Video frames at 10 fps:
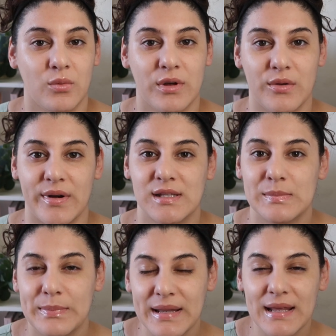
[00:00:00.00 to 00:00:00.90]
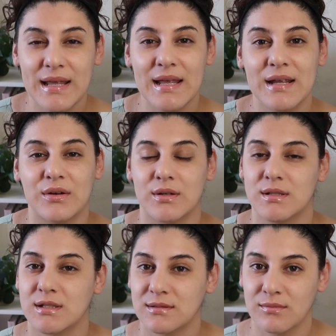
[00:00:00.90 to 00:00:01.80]
whether it's big or
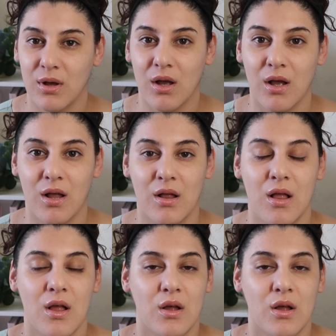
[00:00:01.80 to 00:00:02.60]
small,